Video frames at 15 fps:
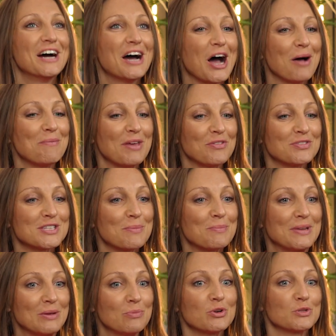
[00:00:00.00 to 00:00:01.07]
If
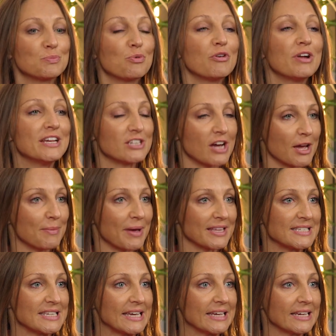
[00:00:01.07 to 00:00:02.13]
somebody was
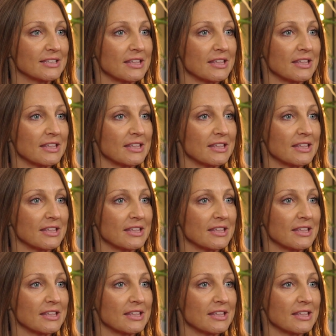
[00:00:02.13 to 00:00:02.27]
pre-diabetic,